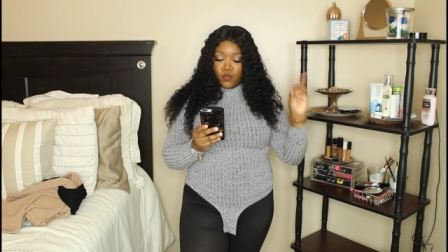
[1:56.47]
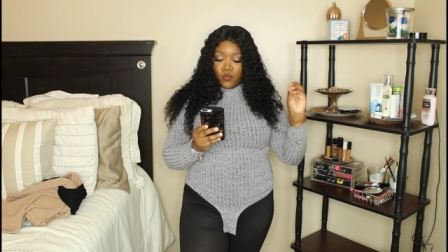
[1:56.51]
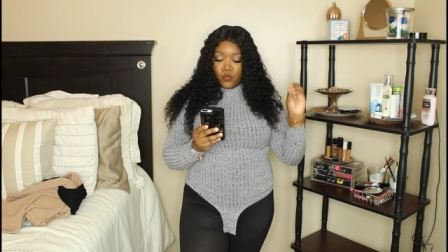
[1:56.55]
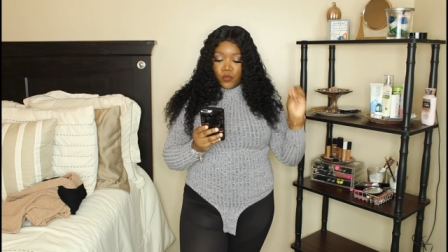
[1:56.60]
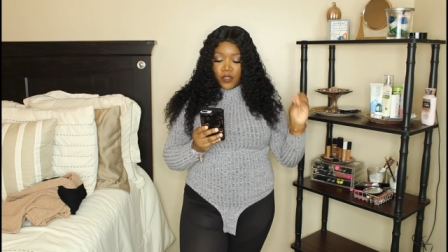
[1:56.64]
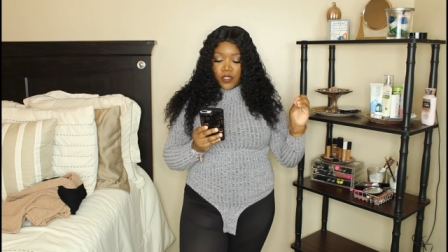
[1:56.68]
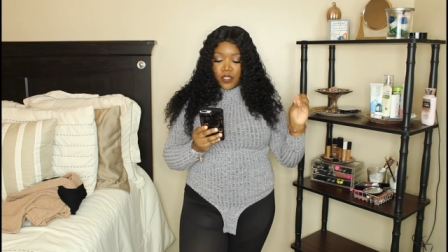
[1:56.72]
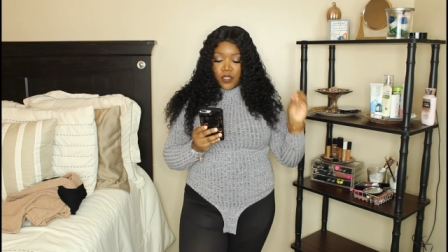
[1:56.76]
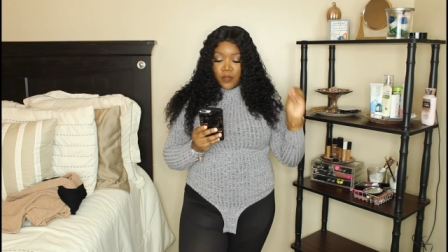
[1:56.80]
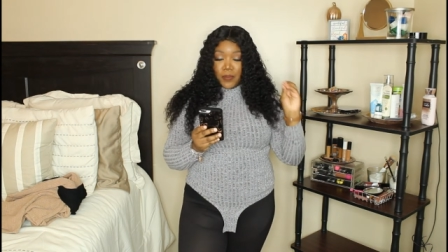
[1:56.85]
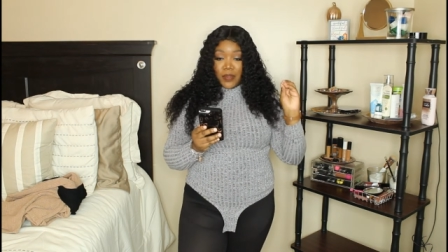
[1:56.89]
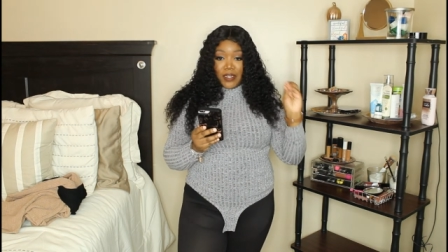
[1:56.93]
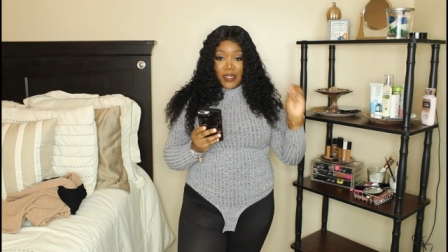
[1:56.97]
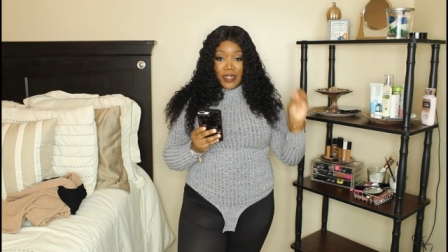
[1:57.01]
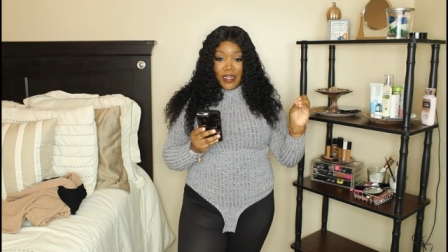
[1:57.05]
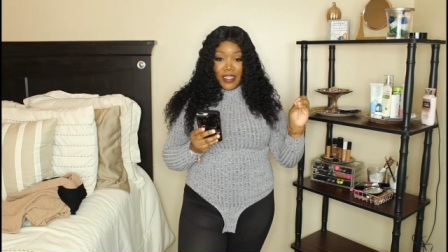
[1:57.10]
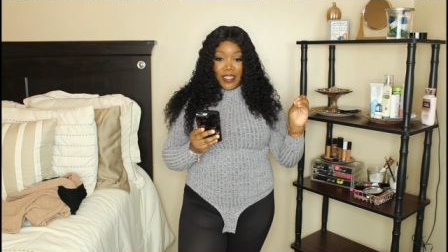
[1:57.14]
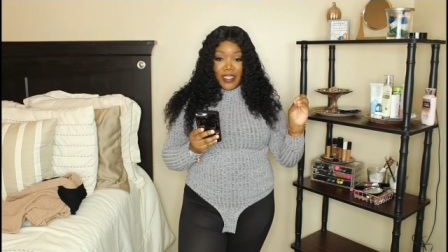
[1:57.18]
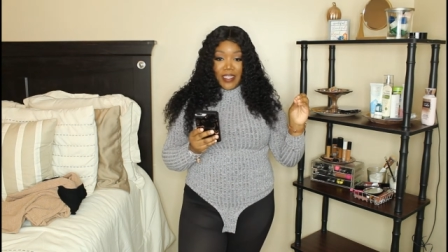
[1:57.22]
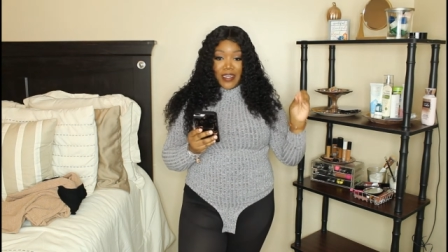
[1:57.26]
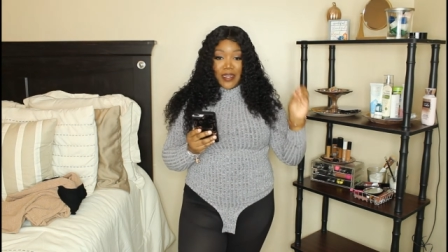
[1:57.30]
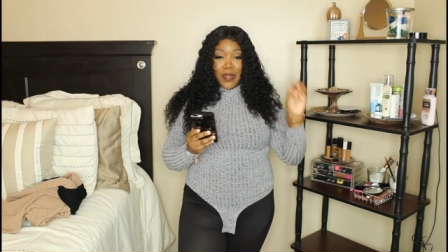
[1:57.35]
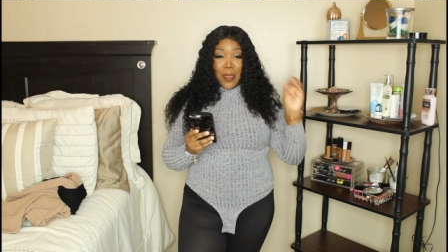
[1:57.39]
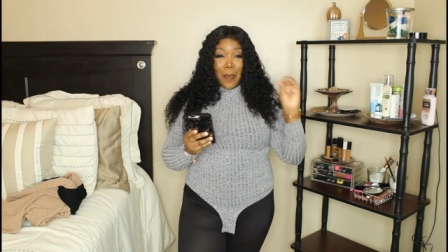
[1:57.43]
rib
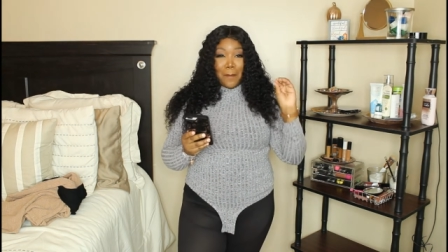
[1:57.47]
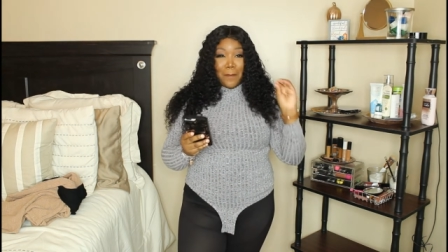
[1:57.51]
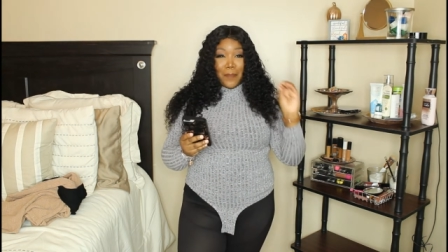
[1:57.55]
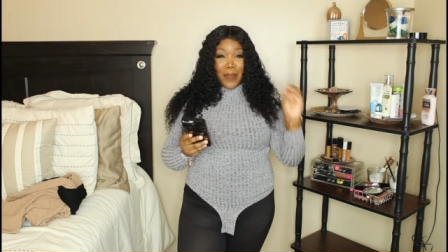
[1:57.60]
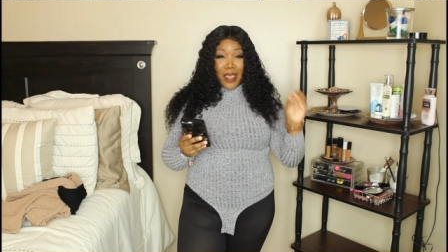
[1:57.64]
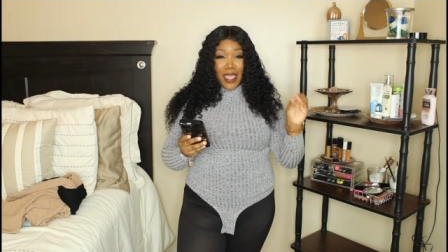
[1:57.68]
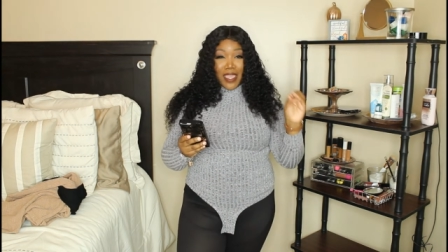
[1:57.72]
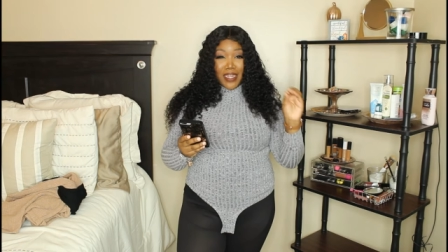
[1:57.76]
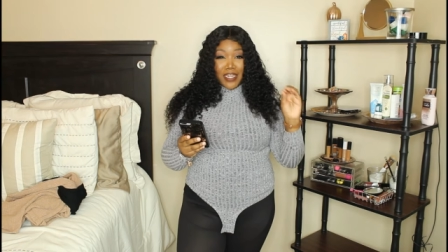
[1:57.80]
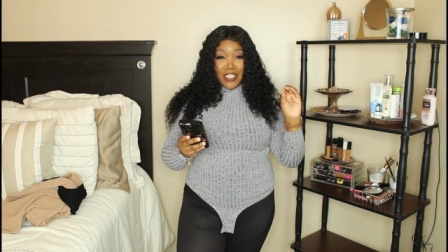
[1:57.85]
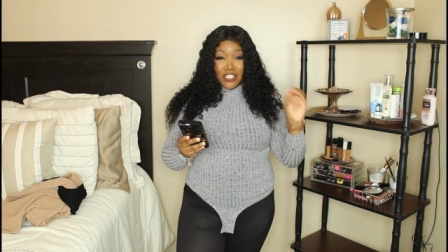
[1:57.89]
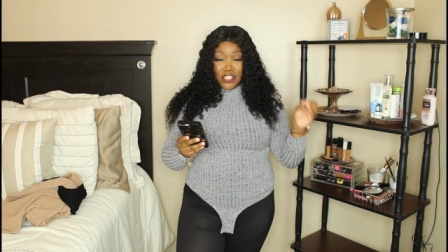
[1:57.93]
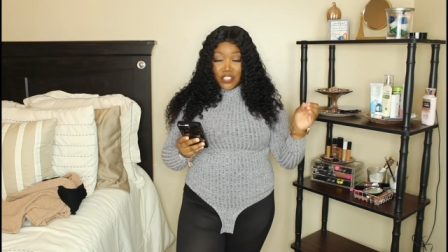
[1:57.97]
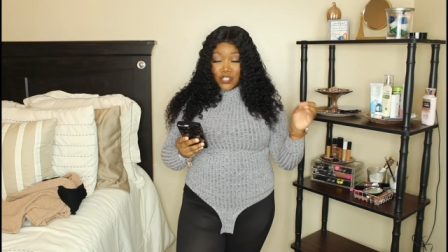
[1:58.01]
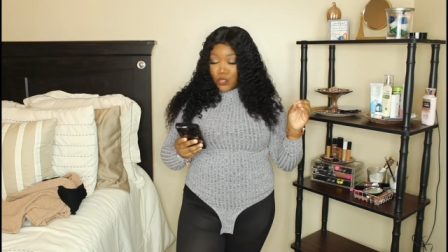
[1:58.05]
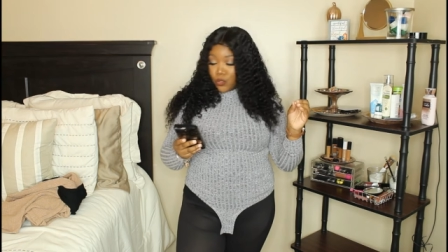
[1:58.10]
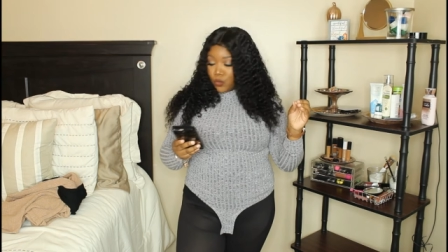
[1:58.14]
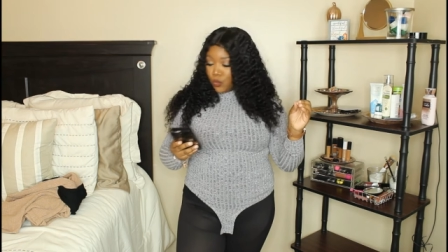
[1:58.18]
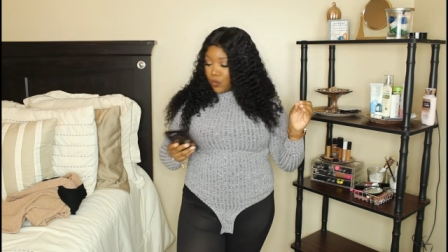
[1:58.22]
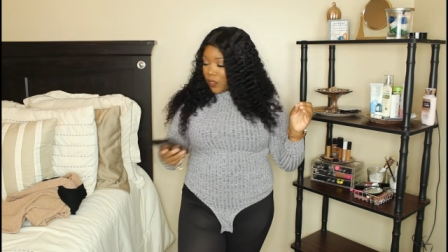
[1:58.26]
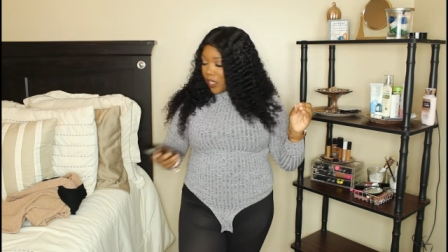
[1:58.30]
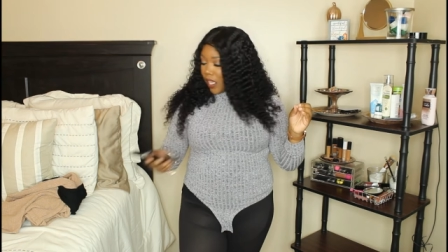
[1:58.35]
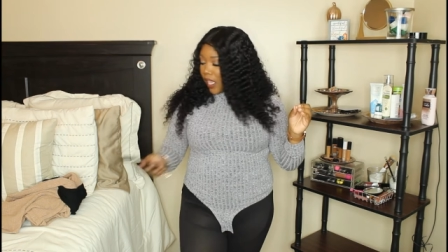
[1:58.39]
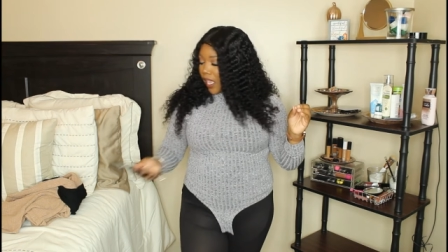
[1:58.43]
knit
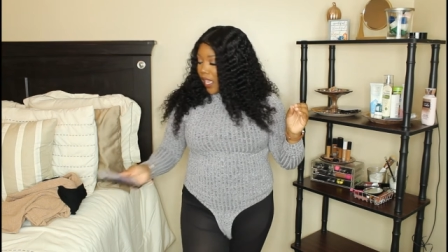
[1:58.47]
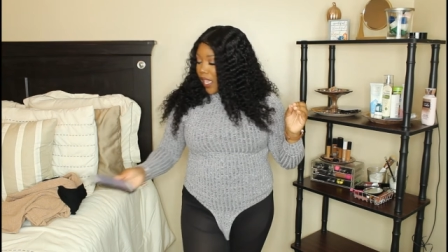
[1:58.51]
bodysuit,